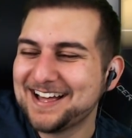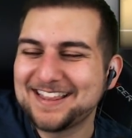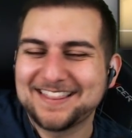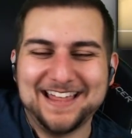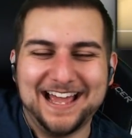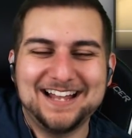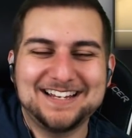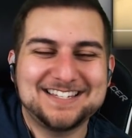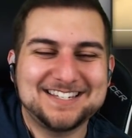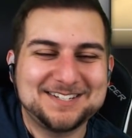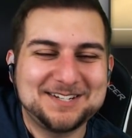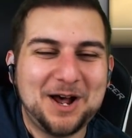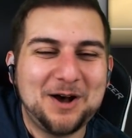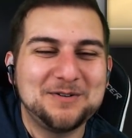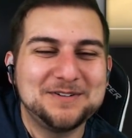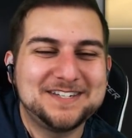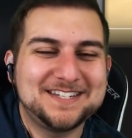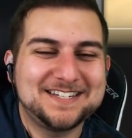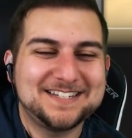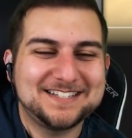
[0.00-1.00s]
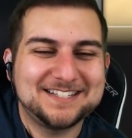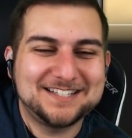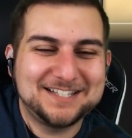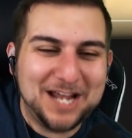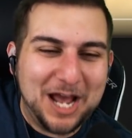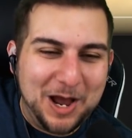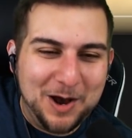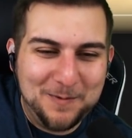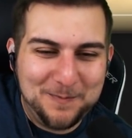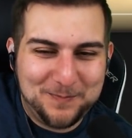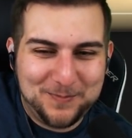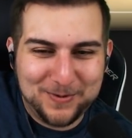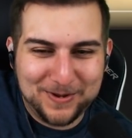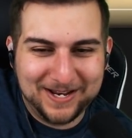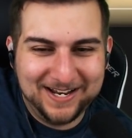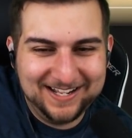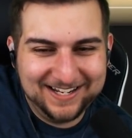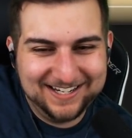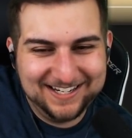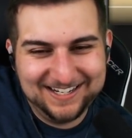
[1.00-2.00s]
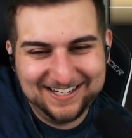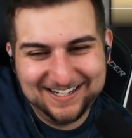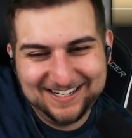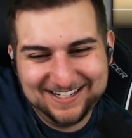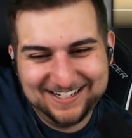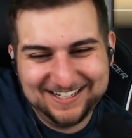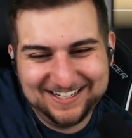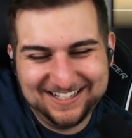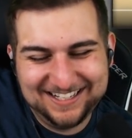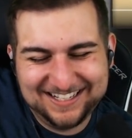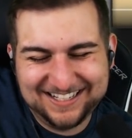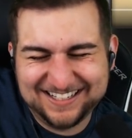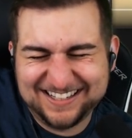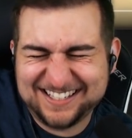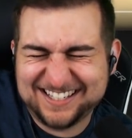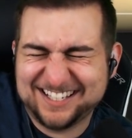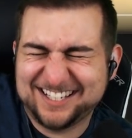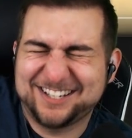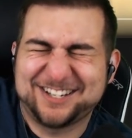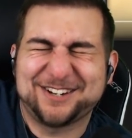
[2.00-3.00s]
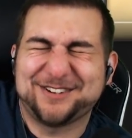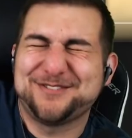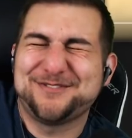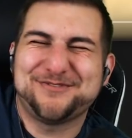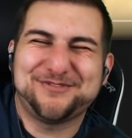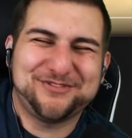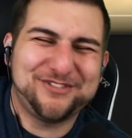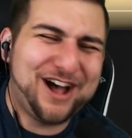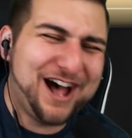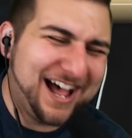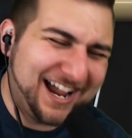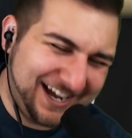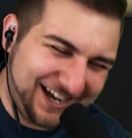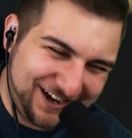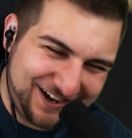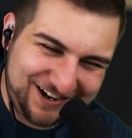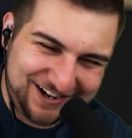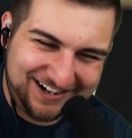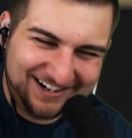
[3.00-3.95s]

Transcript: That's so stupid! It's too fire!